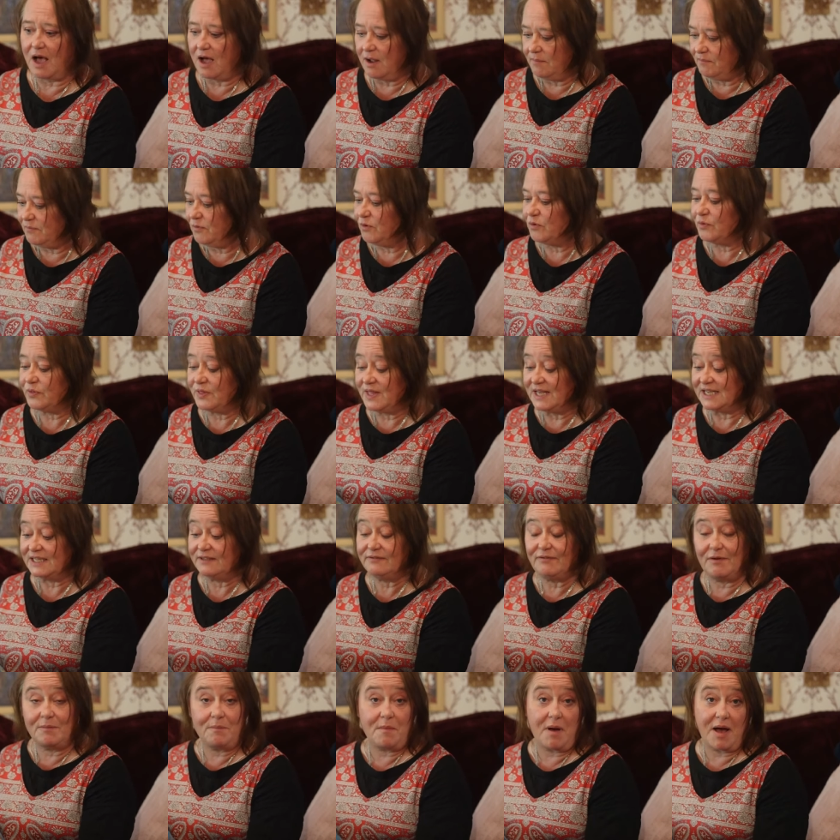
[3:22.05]
I bought
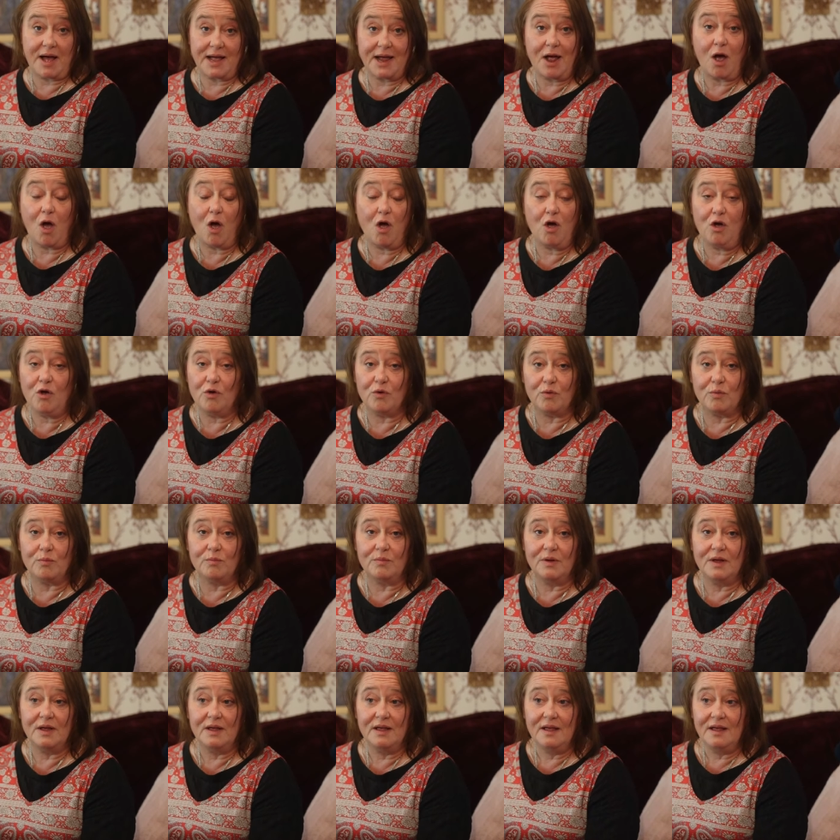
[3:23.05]
this for my
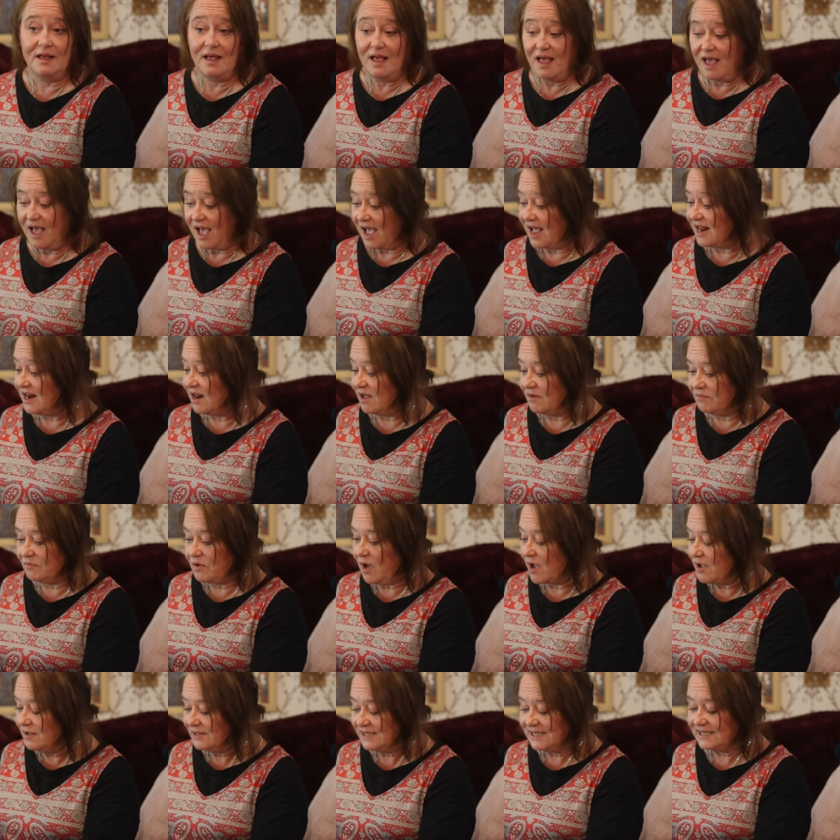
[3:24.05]
home. And I'm
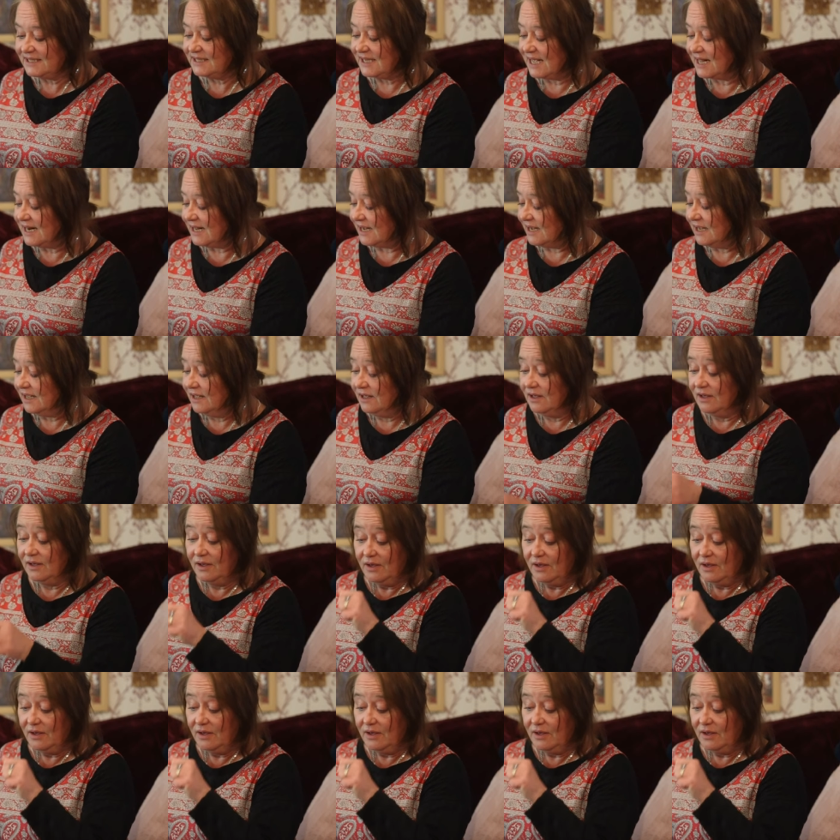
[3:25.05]
going to sell it